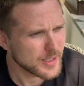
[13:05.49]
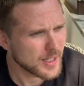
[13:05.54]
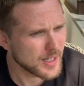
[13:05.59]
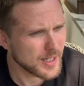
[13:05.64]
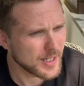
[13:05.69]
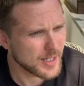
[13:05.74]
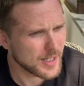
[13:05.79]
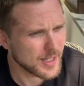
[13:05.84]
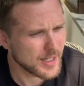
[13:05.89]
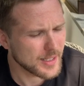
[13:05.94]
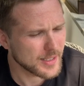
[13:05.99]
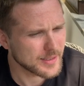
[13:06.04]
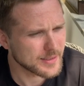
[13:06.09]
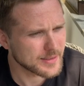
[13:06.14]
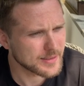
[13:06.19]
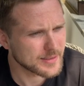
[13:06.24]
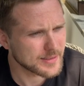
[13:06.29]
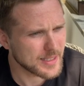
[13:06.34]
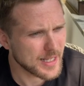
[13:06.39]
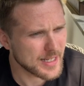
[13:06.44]
uh,
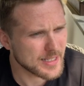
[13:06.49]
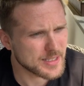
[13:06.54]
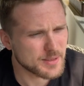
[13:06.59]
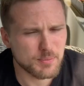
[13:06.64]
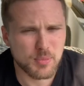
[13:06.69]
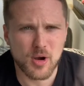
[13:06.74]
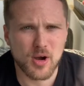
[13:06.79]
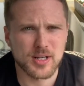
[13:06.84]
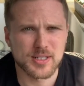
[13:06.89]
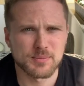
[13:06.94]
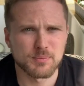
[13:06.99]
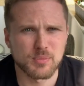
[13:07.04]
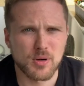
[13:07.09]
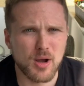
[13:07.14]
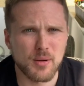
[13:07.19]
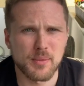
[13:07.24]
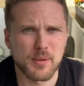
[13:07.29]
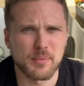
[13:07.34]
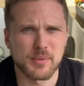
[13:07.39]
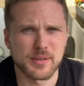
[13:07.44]
that's pos-
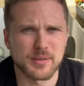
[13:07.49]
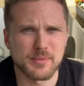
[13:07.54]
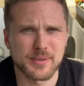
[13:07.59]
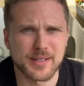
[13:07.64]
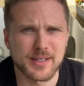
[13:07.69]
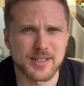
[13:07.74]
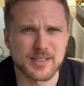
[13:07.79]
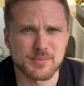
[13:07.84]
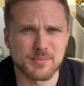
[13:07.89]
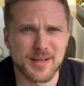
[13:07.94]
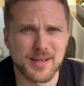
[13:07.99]
probably because